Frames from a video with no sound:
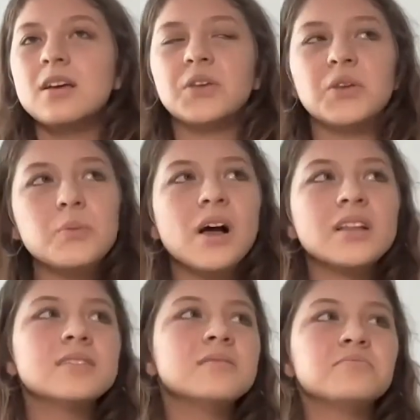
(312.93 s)

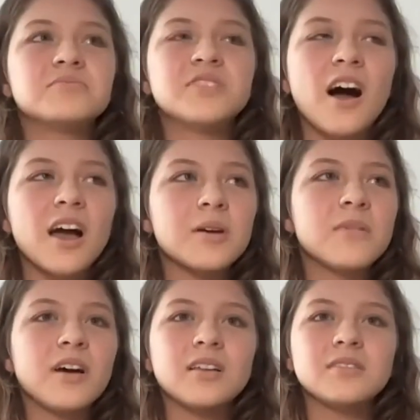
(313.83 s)
Human
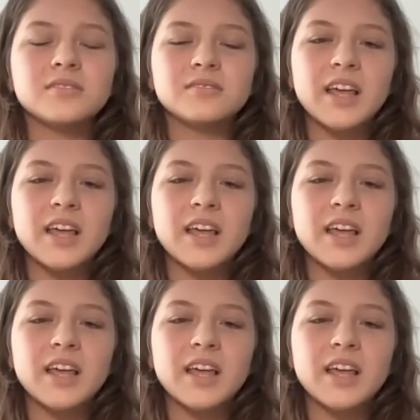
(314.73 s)
time and